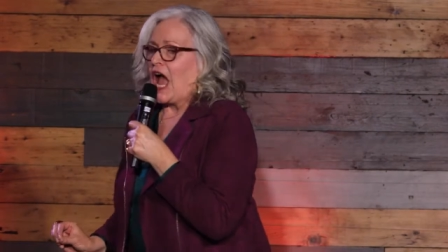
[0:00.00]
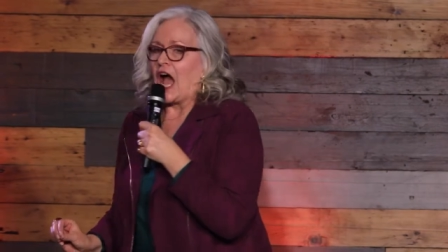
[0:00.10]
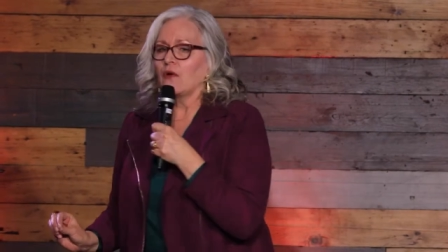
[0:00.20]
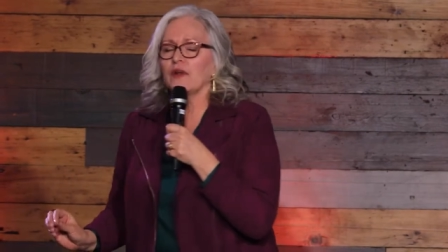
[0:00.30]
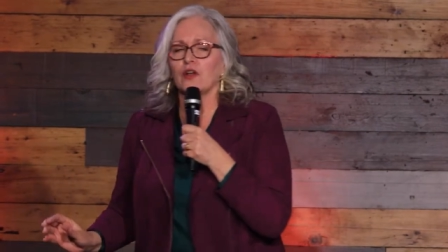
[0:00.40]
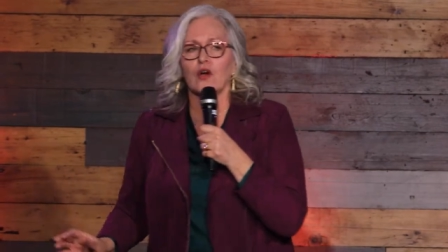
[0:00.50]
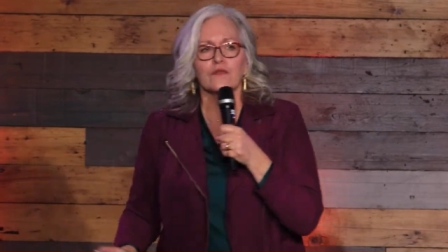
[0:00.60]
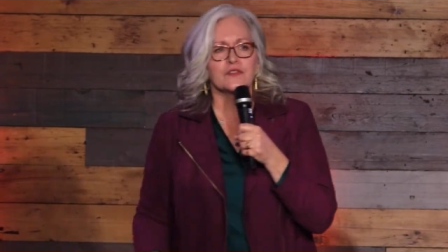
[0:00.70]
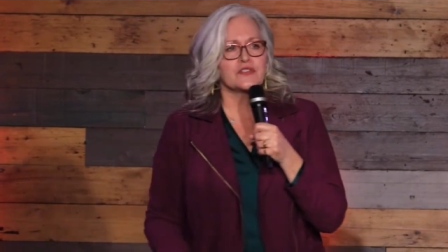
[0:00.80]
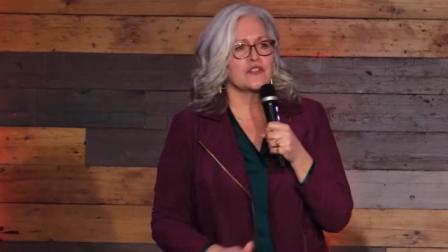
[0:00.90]
I went
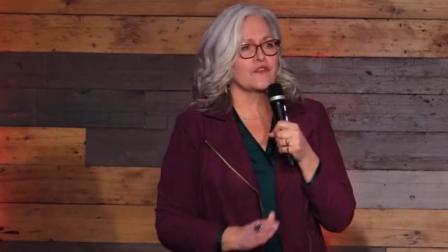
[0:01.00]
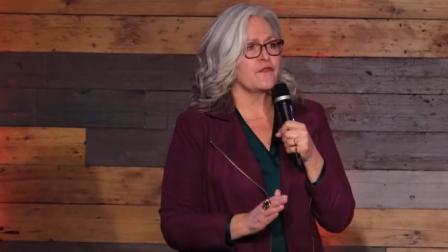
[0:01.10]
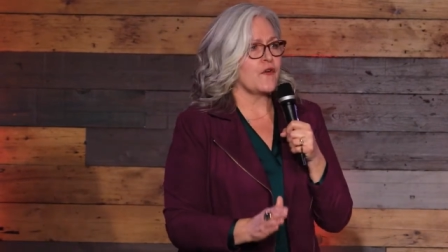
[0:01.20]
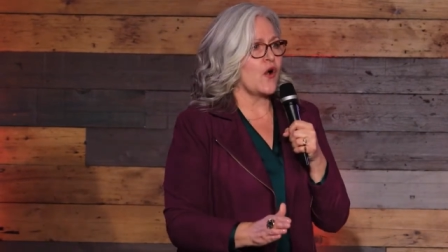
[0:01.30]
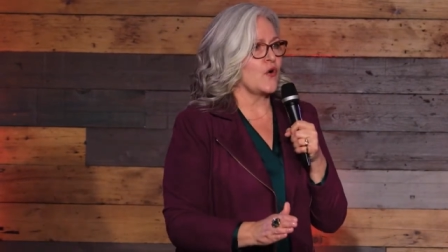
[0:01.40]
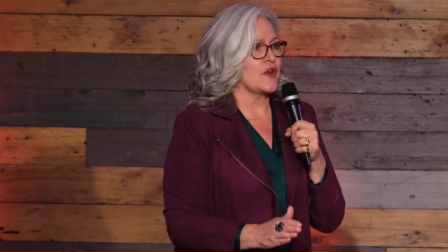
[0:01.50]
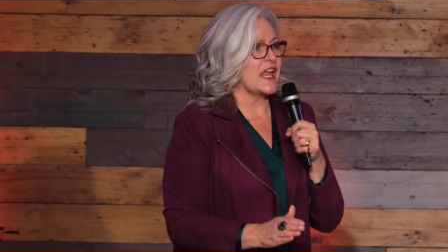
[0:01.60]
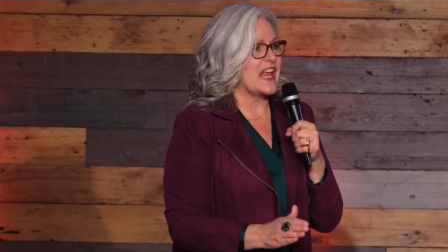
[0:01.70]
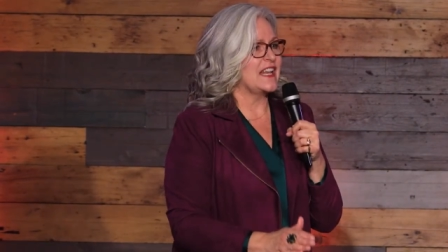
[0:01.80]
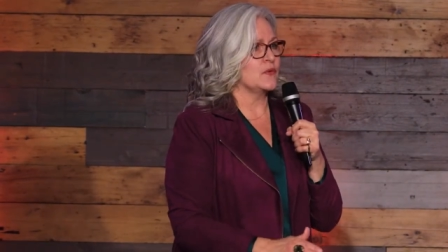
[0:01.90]
over to the phone,
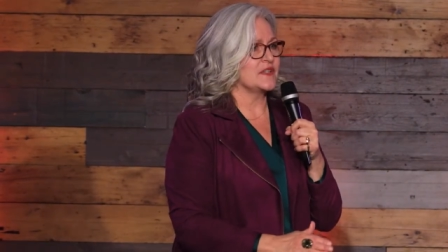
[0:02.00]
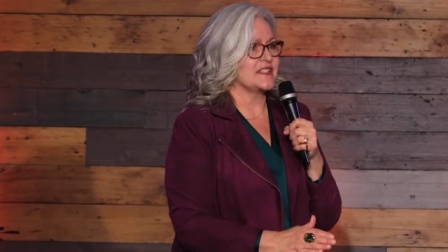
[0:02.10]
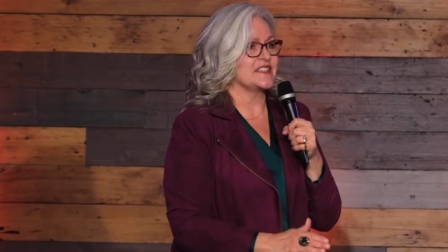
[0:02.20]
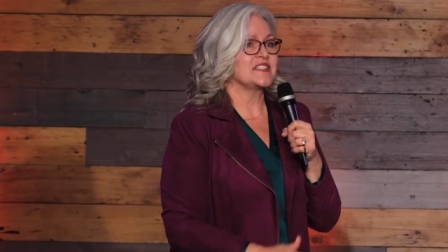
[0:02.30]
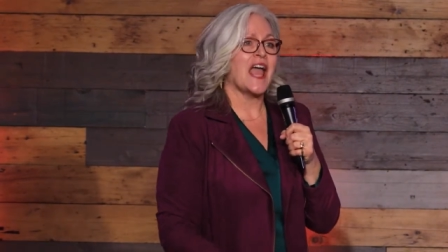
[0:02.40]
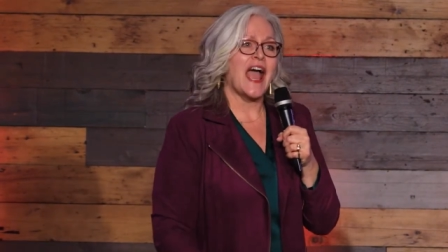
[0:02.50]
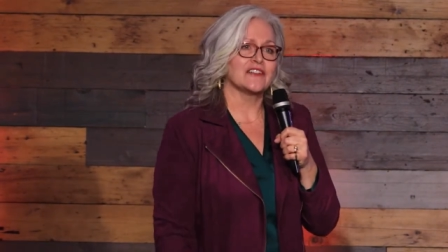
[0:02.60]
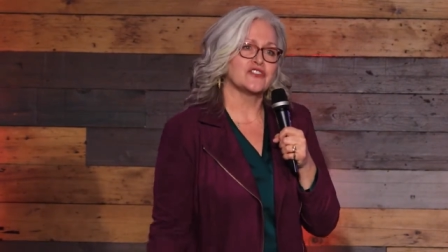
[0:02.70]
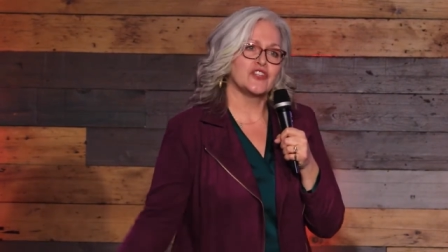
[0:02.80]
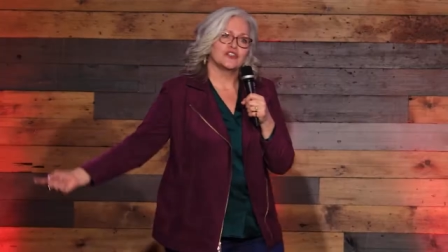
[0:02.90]
and it was attached